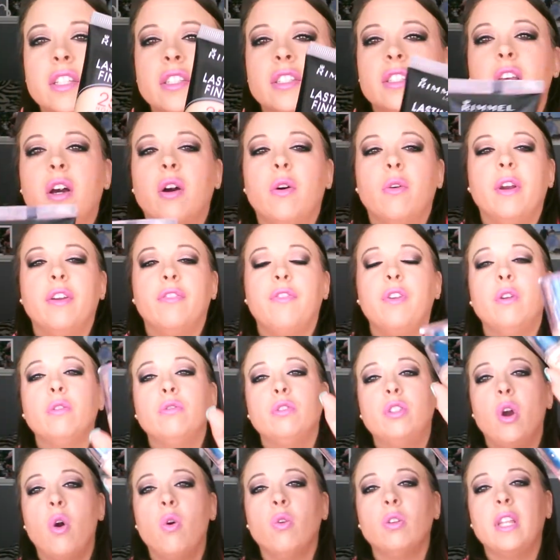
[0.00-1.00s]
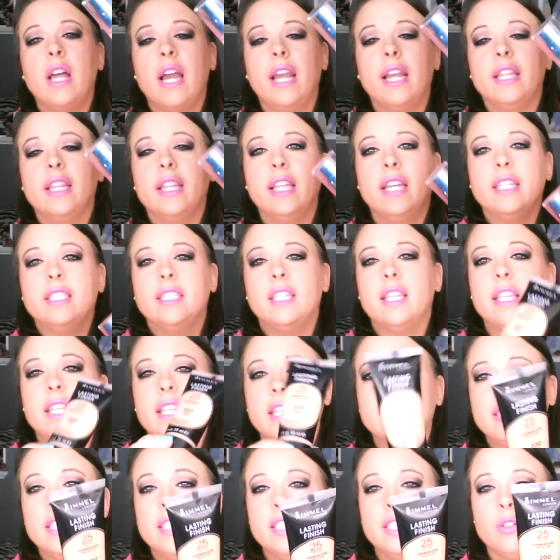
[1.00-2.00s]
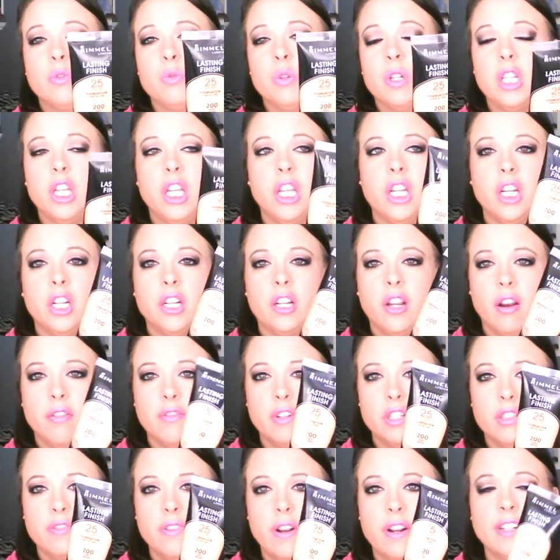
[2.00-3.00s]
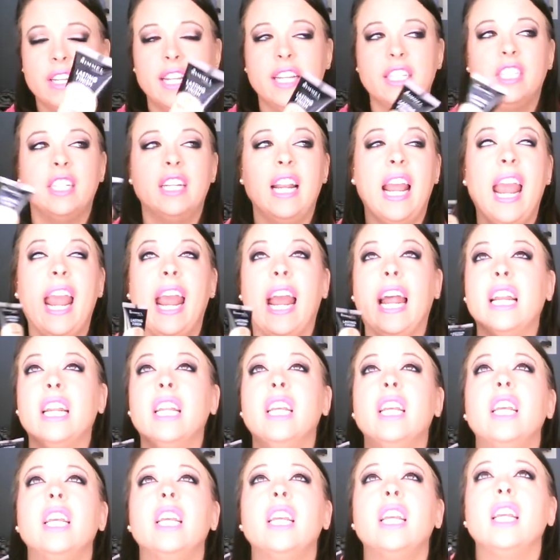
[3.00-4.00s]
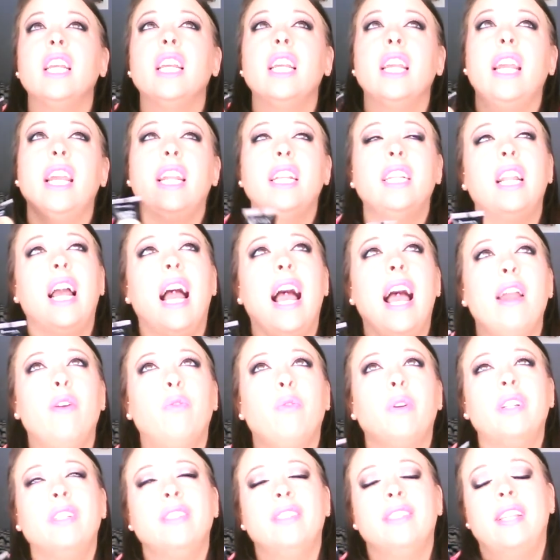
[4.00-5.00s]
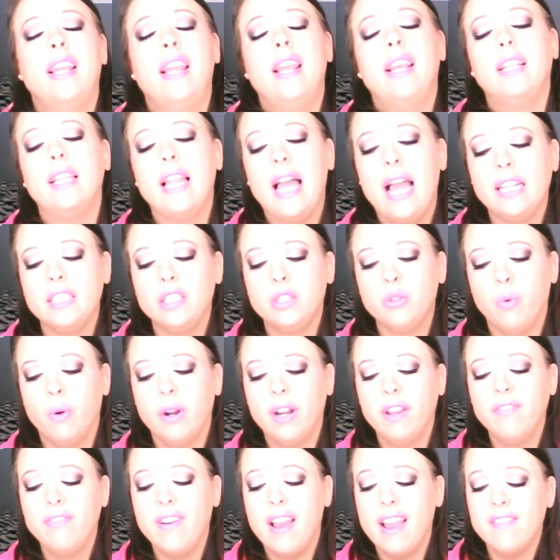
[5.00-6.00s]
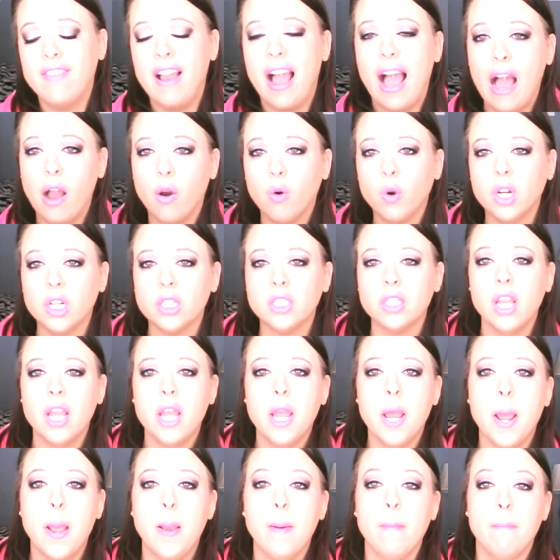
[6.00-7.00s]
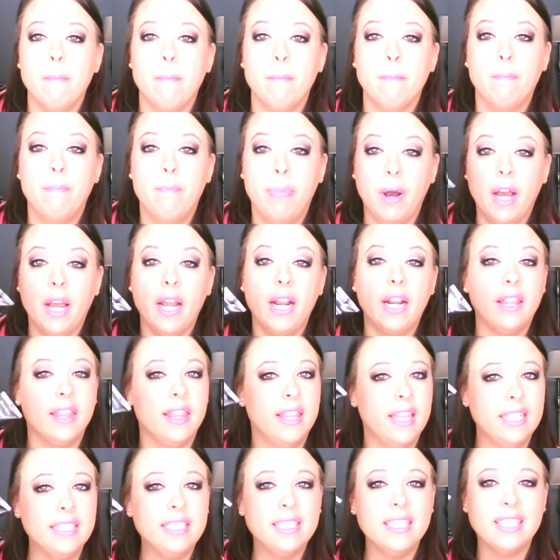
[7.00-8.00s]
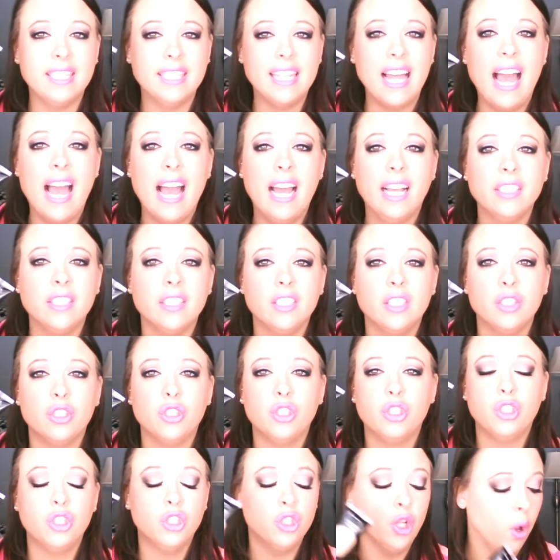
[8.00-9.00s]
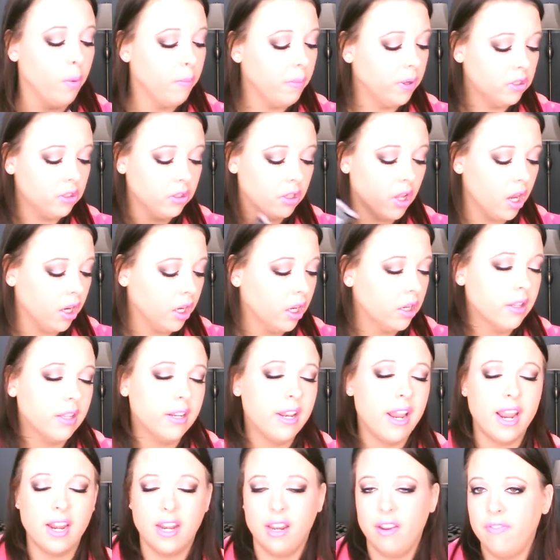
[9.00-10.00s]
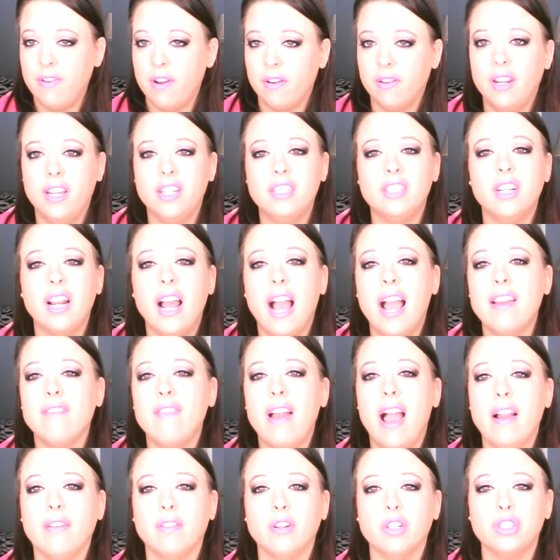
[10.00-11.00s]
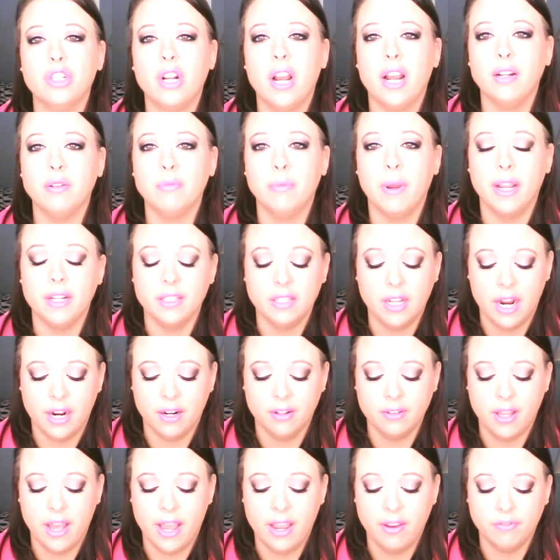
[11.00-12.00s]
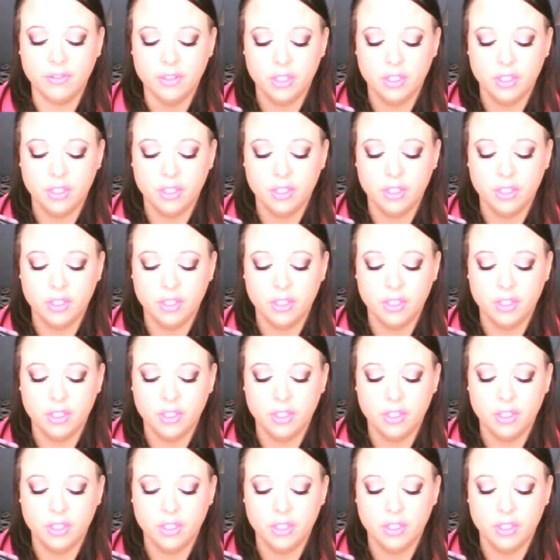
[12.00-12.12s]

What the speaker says: So if you don't like this, this is a really good coverage foundation. And I wouldn't say it lasts 25 hours, but this lasts so much longer than any foundation I've ever tried in my entire life.